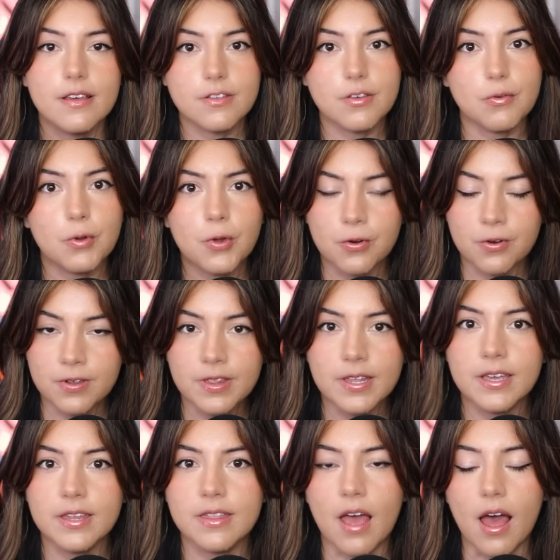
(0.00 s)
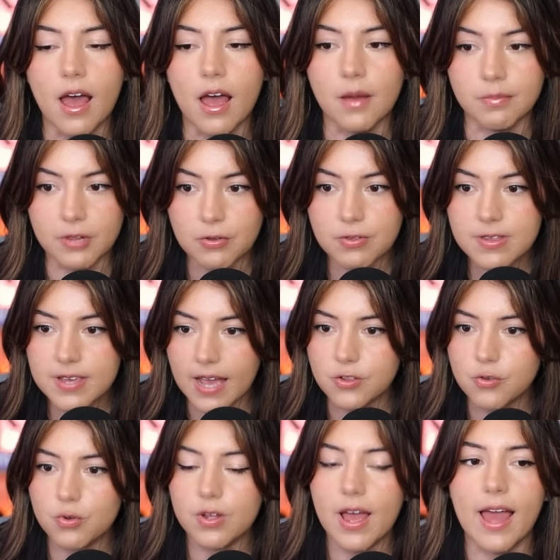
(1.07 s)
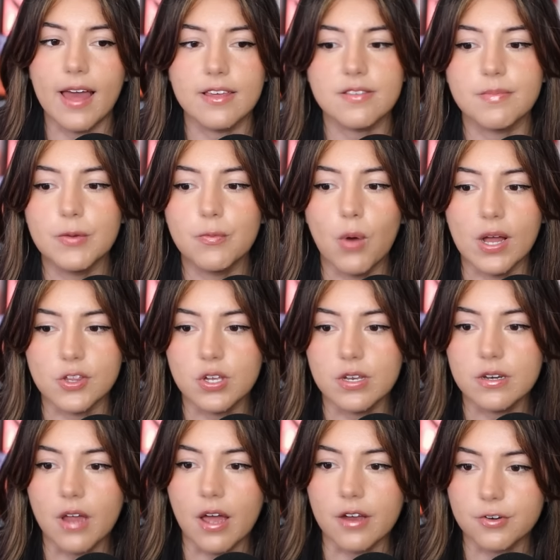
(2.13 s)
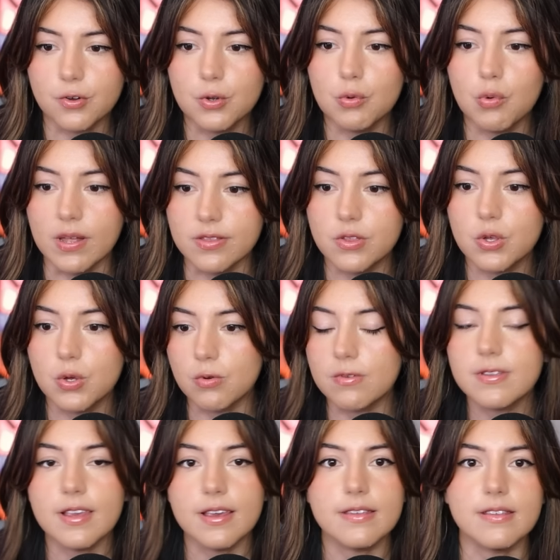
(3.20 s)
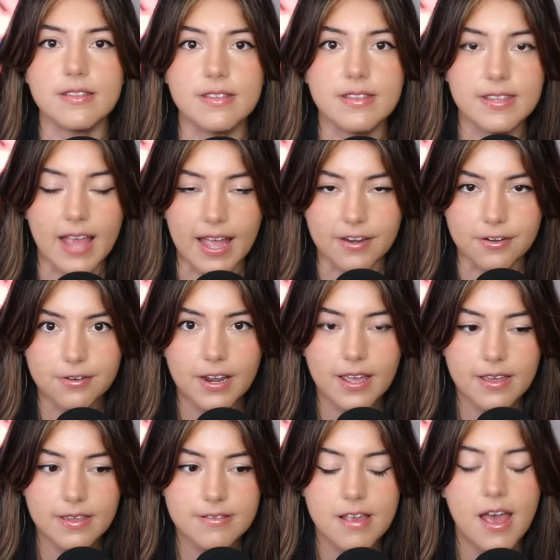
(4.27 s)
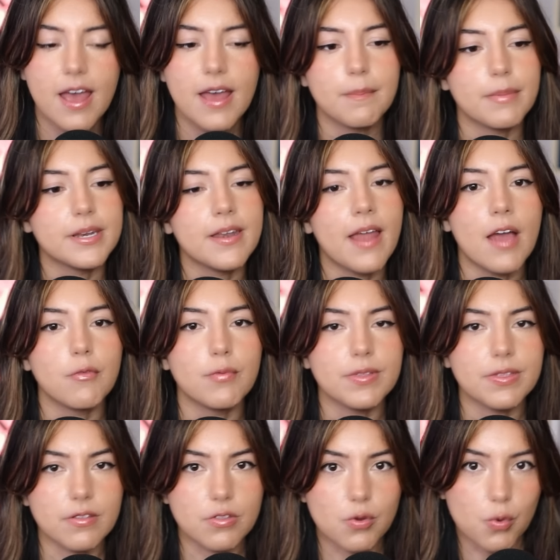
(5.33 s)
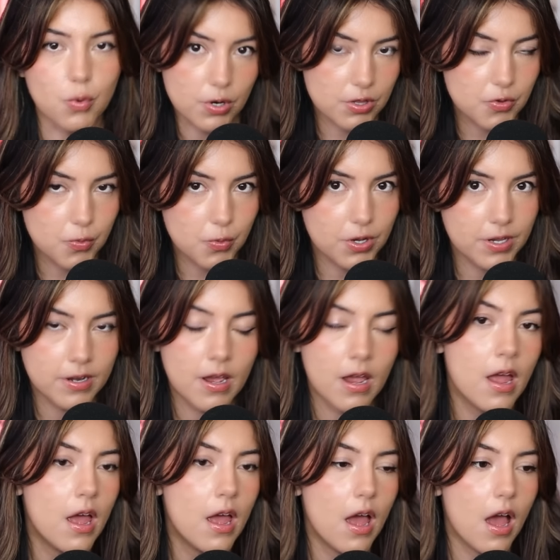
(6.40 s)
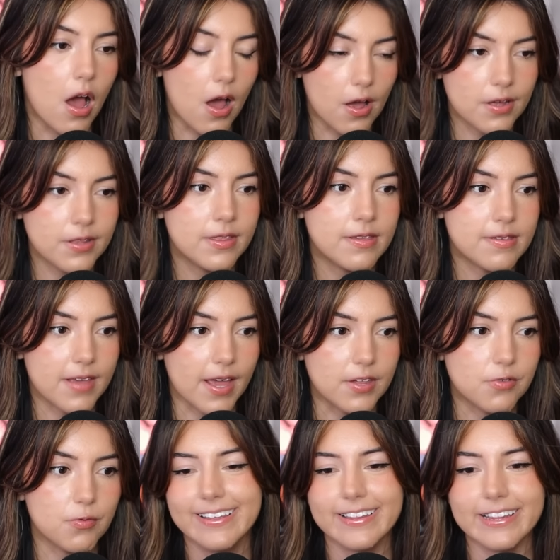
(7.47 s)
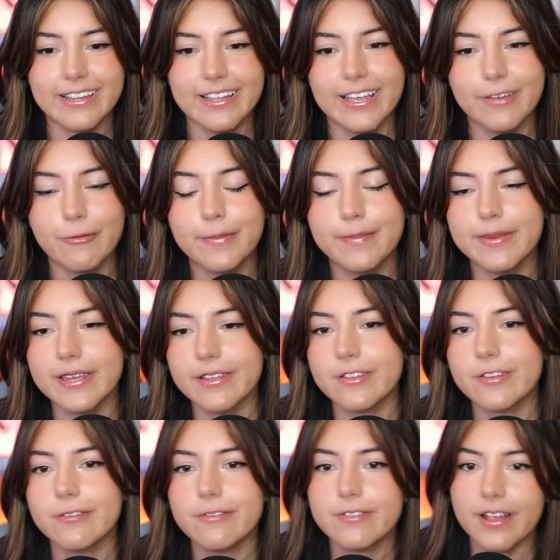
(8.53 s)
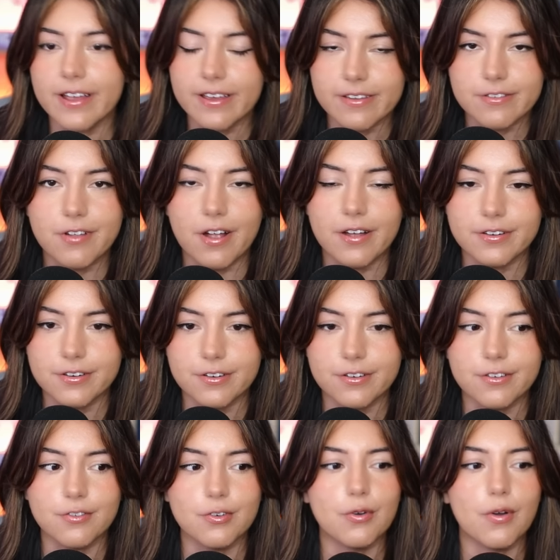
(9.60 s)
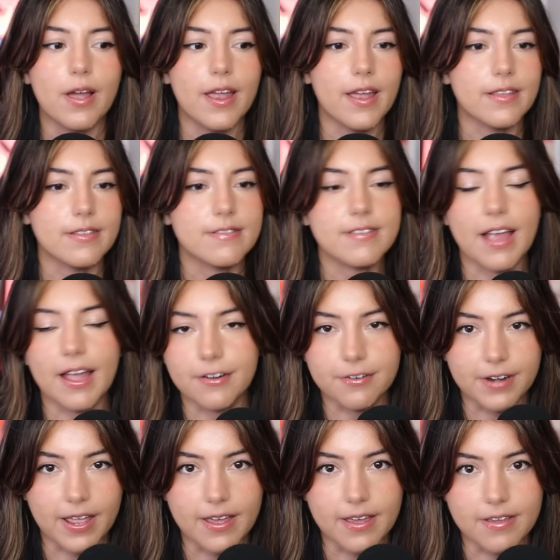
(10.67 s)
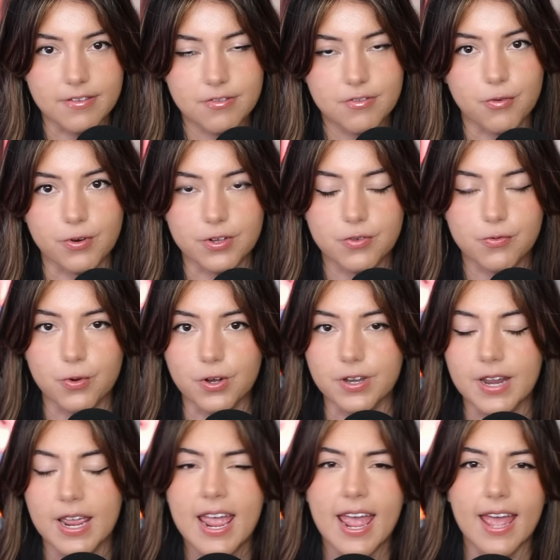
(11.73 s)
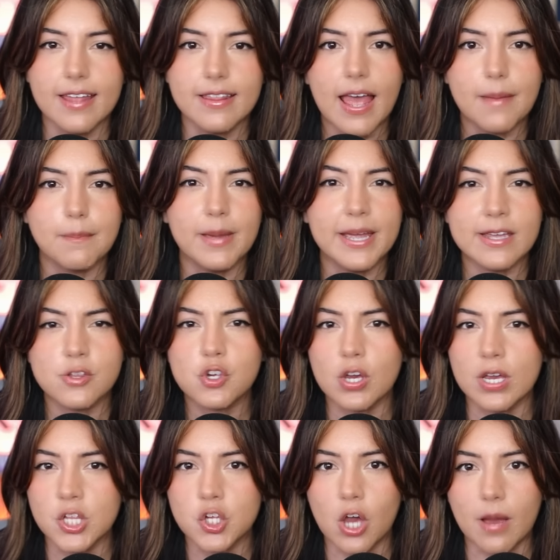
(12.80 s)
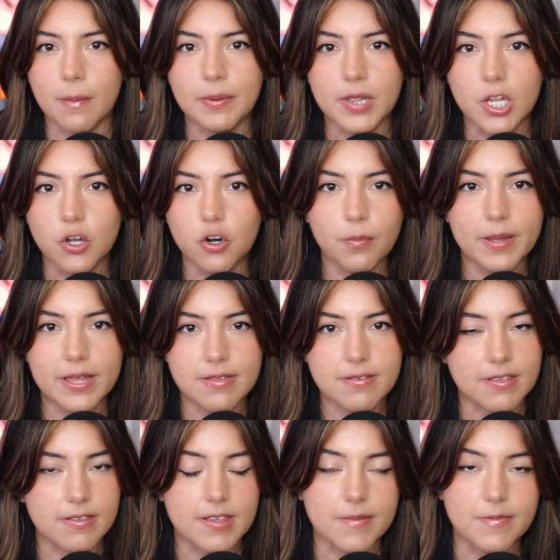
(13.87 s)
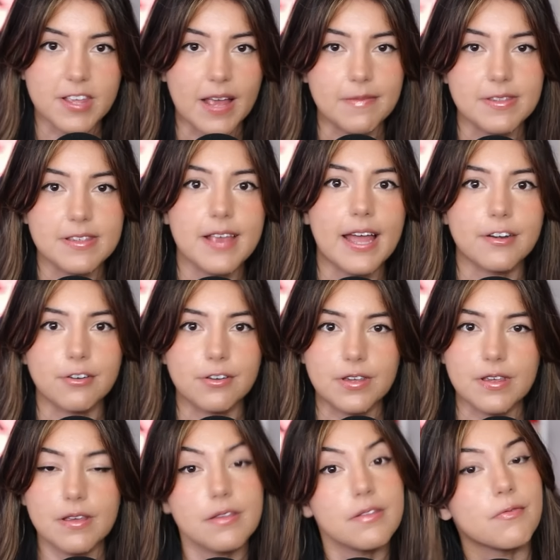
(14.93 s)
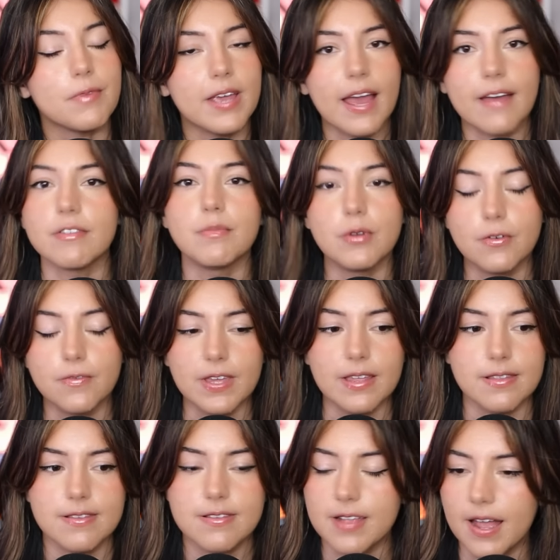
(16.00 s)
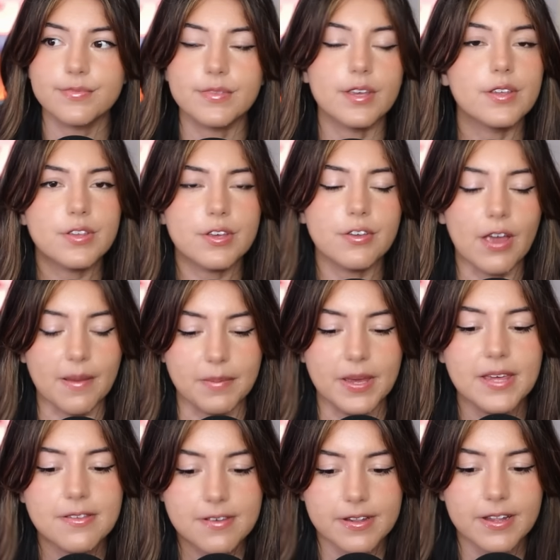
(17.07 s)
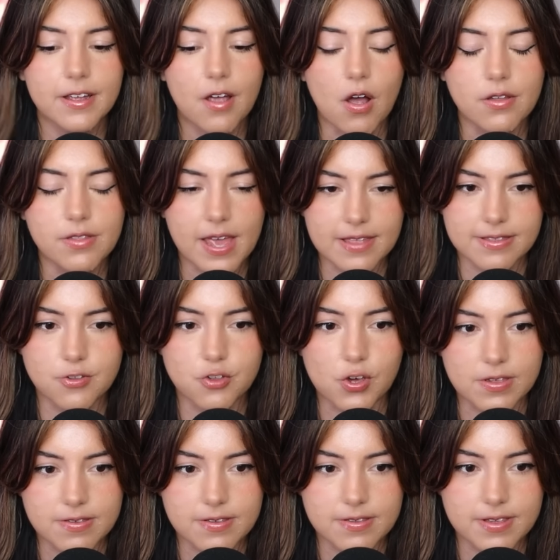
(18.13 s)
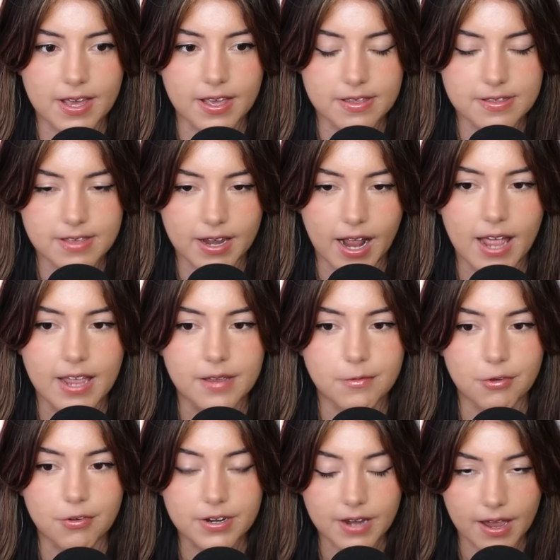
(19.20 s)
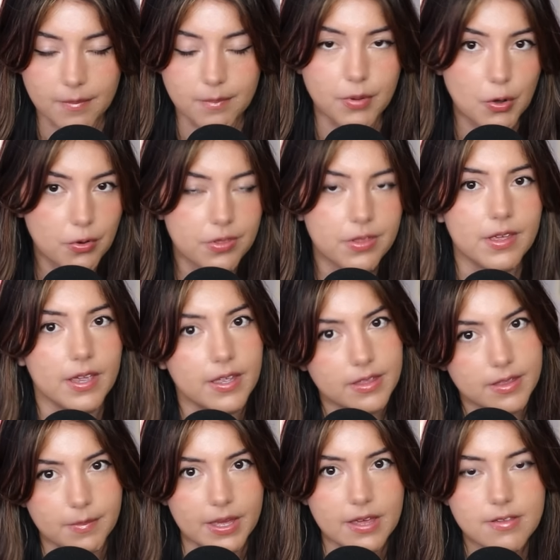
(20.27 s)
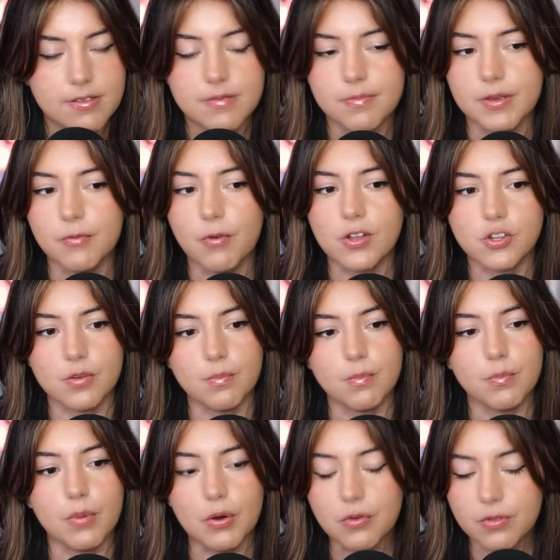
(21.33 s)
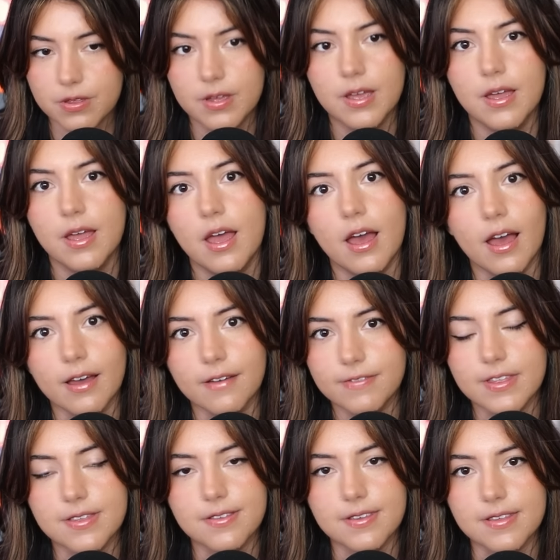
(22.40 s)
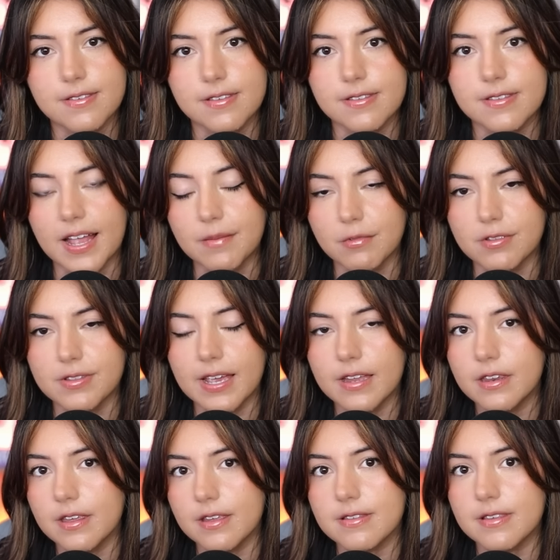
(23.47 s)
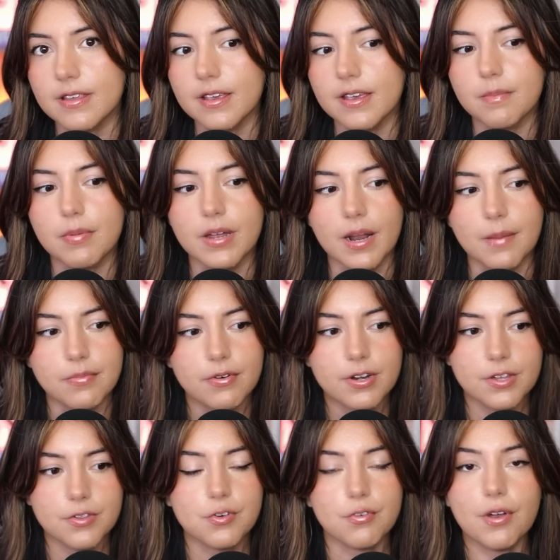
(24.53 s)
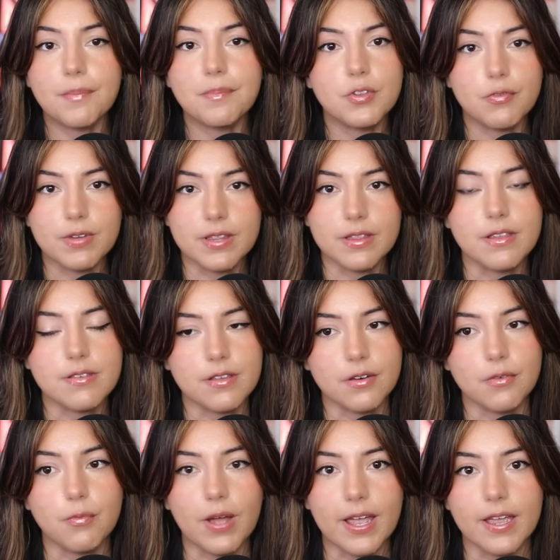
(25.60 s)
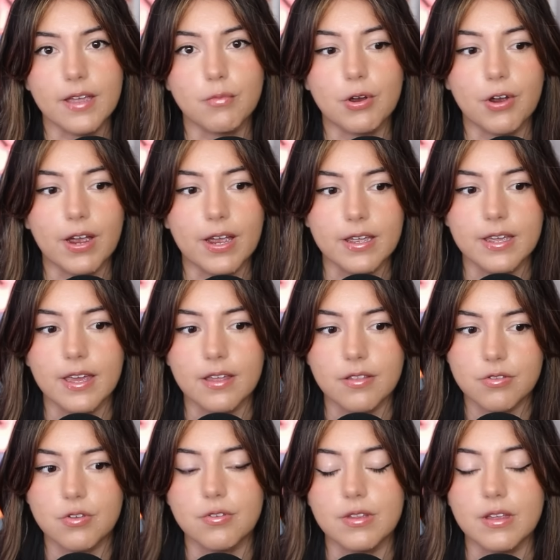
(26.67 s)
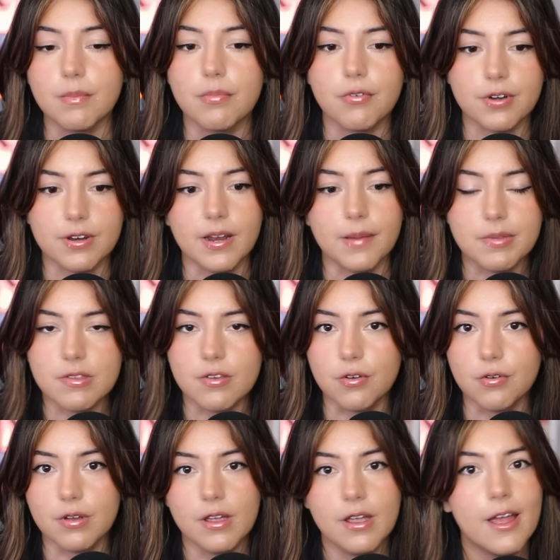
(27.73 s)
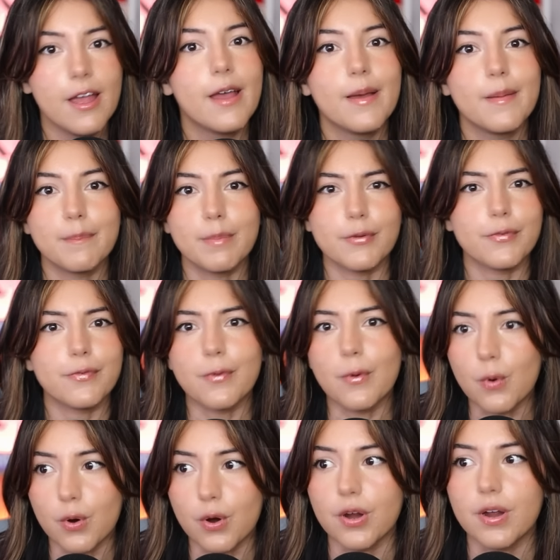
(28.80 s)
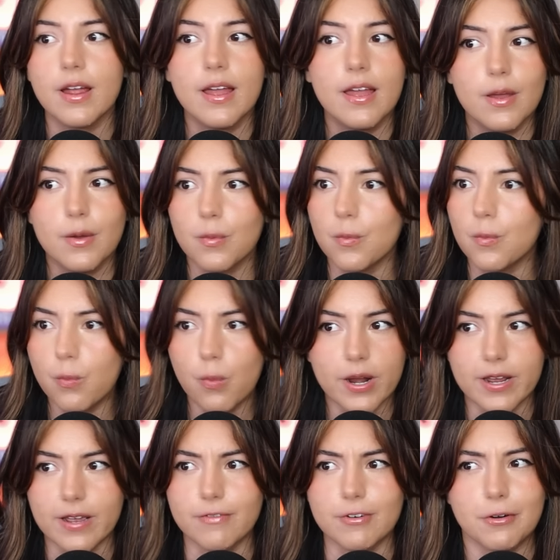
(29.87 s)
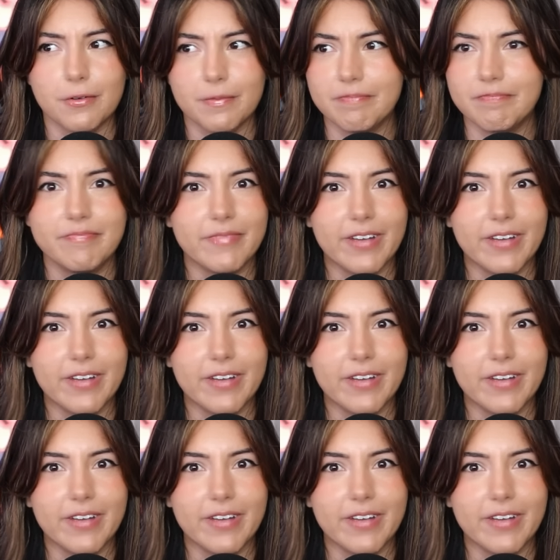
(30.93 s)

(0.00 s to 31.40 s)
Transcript: So currently the upload schedule has me watching Doctor Who on Tuesdays and Saturdays, but now with the Torchwood on the schedule, it will be Tuesdays Doctor Who and Saturday is Torchwood, and that may change up a little bit since sometimes Saturdays we have a movie instead. So yeah, basically all that to just to say is that I am going to have both in the mix, be watching both of the season simultaneously, but I'm pretty sure I'm doing this in a way where I get to the important episode before whatever.